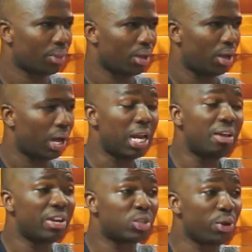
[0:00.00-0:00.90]
And if
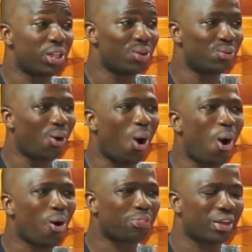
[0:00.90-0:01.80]
He's with you, all
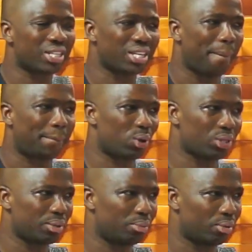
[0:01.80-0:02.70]
things are possible.